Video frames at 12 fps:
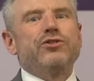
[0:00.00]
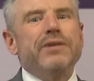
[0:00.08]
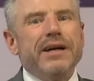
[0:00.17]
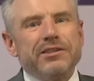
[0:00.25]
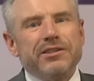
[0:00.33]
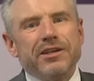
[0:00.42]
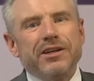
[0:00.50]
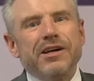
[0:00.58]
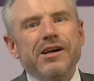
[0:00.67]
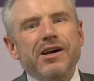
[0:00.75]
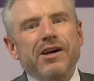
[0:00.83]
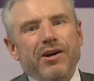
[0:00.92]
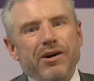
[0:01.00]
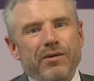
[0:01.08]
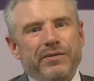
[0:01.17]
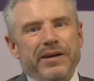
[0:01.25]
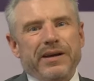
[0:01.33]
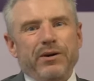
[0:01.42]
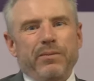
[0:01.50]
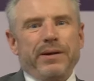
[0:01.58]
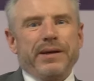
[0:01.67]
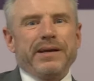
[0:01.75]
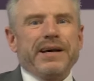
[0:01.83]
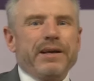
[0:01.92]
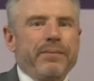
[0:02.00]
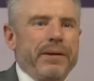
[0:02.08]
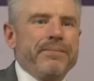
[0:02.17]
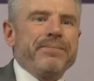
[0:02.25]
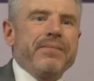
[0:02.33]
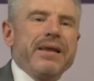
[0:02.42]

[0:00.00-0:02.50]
director of the NLP Academy.